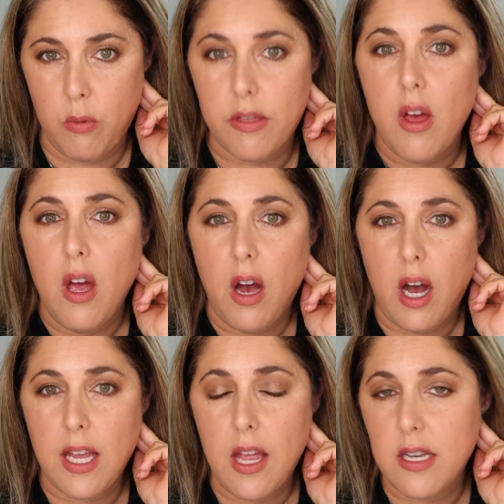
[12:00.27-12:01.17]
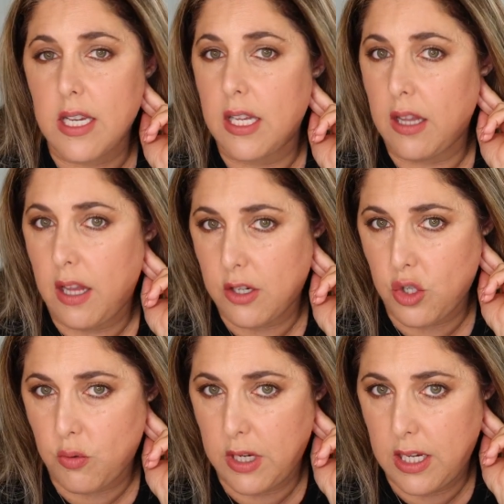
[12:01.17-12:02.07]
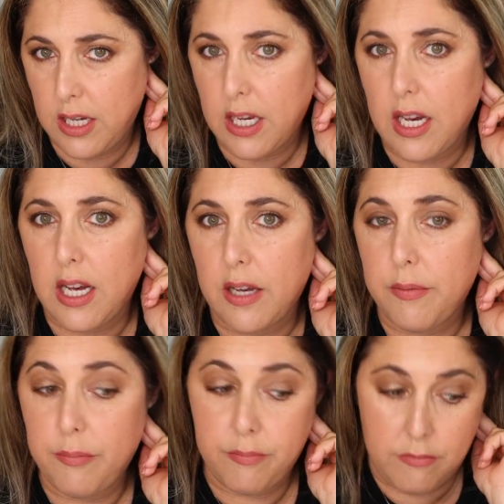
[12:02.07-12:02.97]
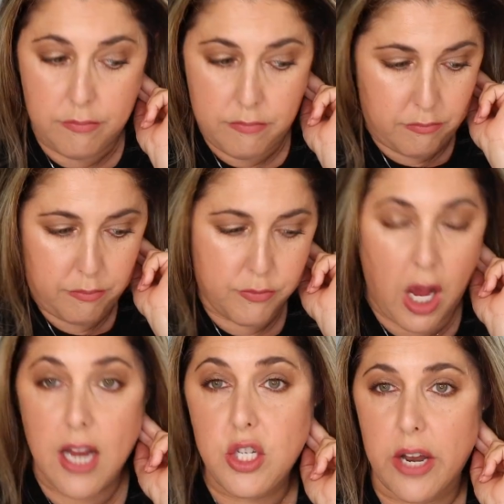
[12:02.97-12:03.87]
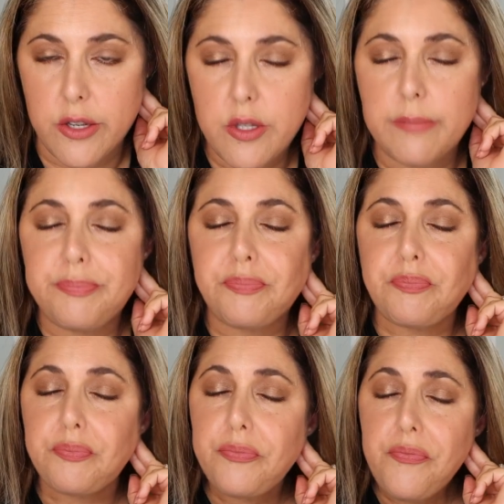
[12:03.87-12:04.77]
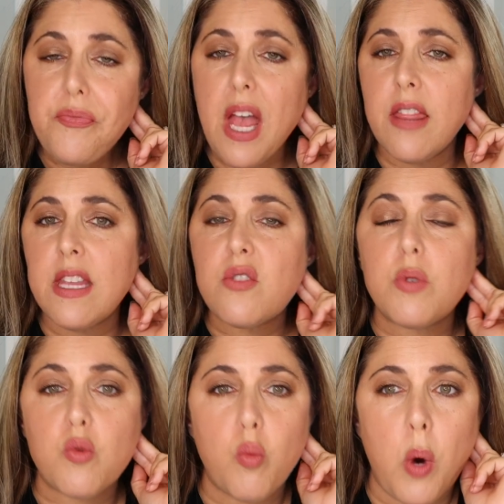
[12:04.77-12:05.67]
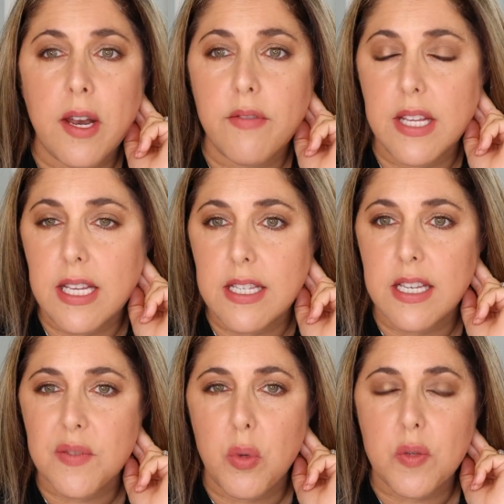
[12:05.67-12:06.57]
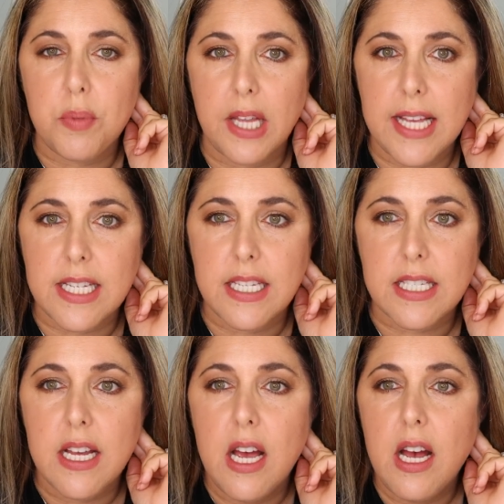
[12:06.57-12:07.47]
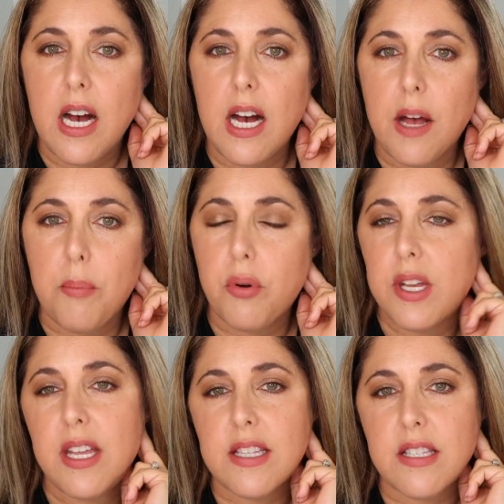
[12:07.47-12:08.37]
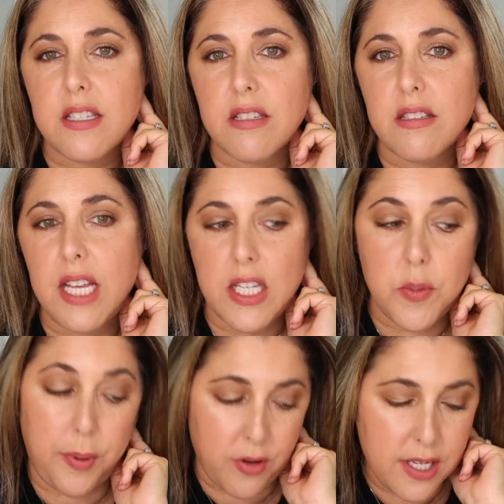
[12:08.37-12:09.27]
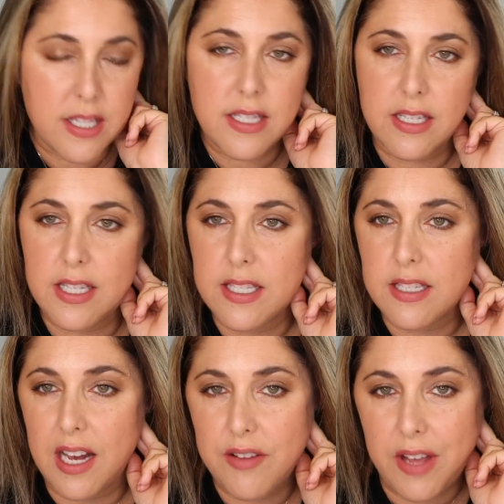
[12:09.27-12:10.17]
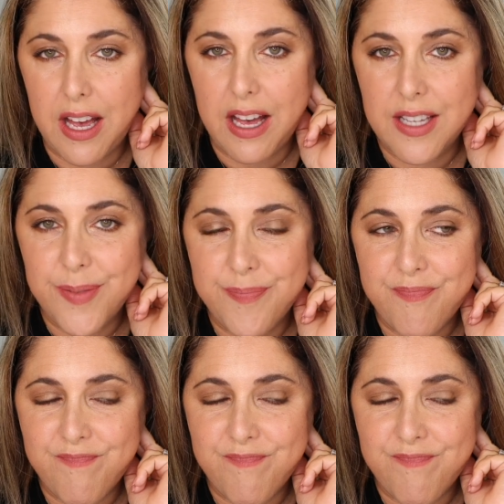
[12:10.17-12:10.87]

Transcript: with high-end and luxury uh, eyeshadows. And this was one of the easiest, most pleasant, uh, prettiest experiences I've had.